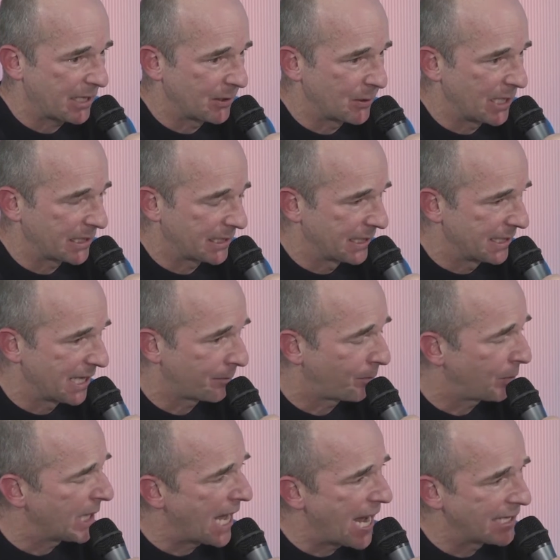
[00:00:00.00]
know, like
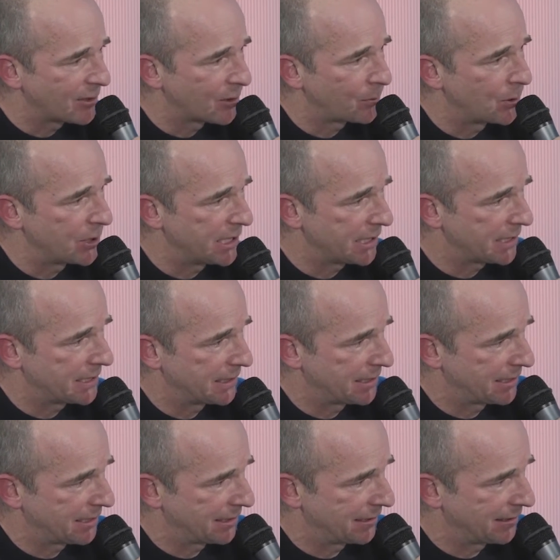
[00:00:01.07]
planned or
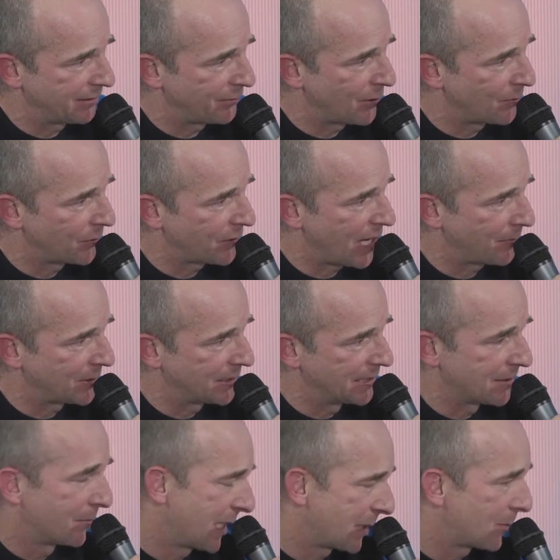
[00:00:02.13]
predicted form of capitalism.